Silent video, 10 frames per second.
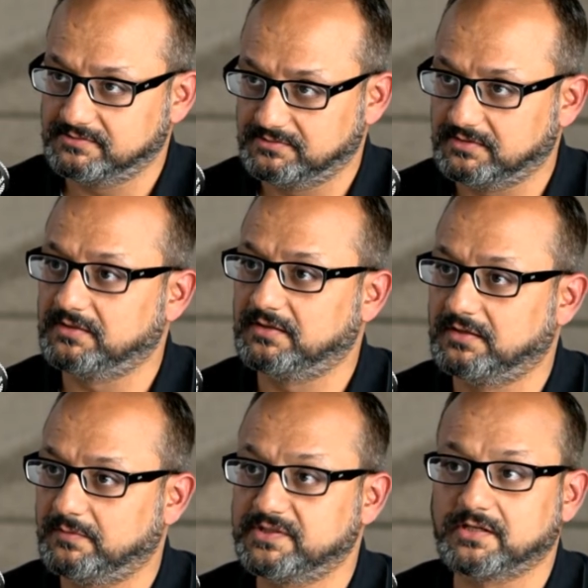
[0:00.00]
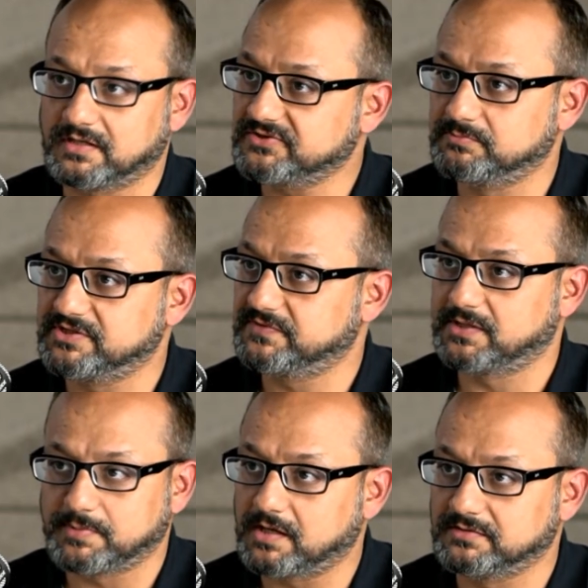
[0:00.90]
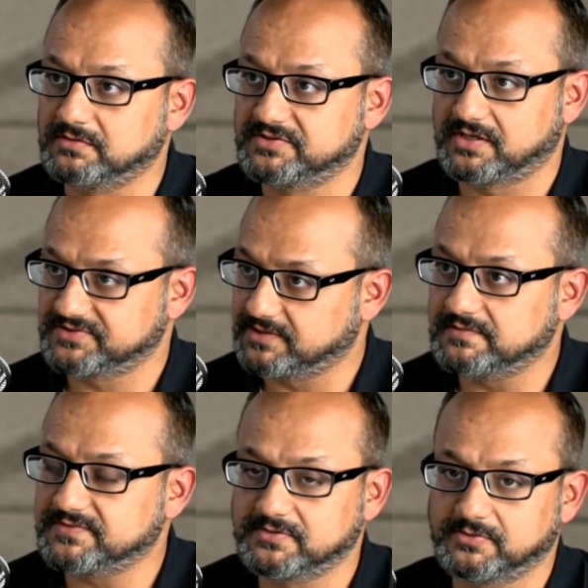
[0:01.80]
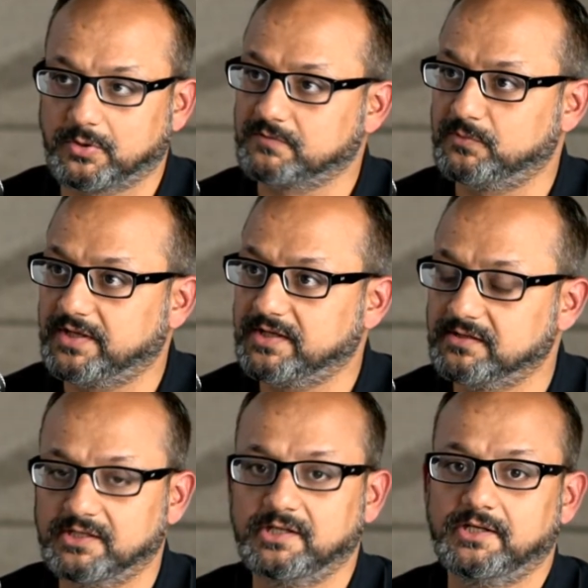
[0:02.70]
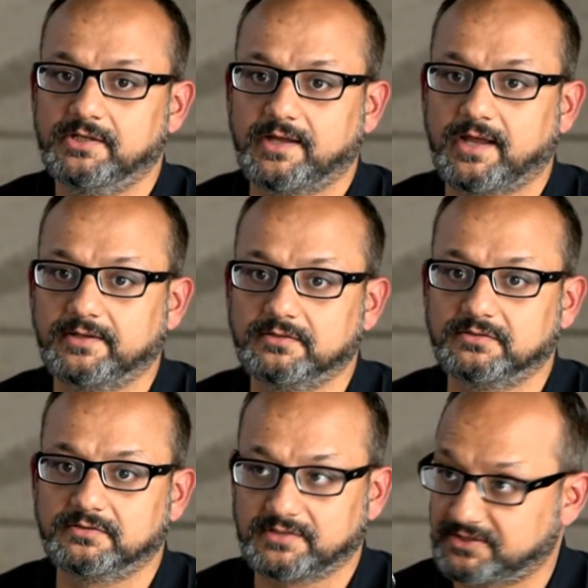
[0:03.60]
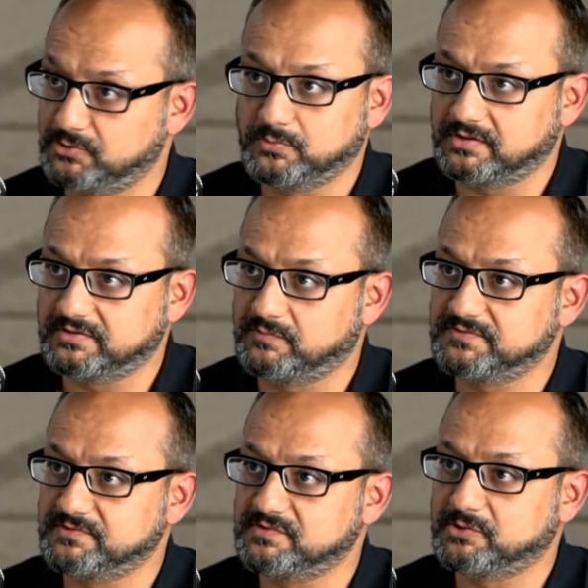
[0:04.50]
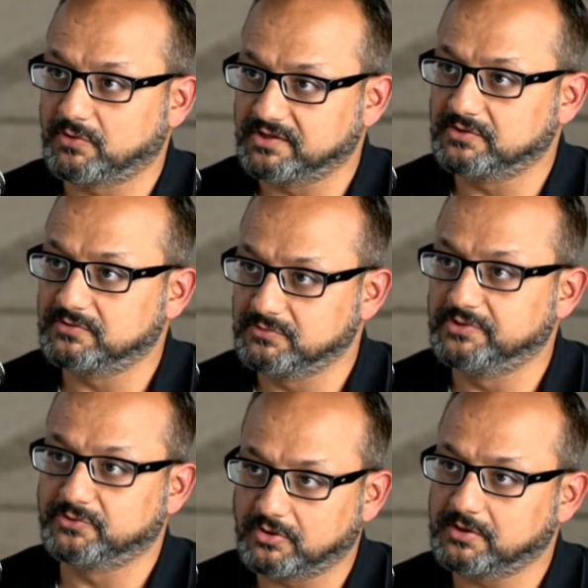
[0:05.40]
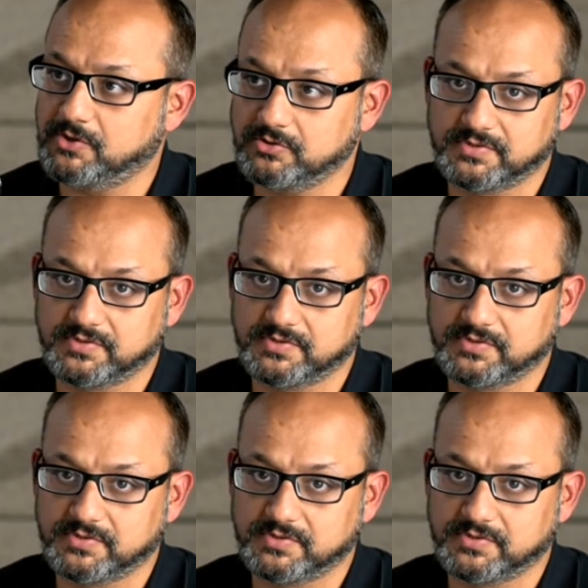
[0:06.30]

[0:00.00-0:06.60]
with our customers, with our partners, ourselves, dog fooding, and two are the ones which we are going to talk about, but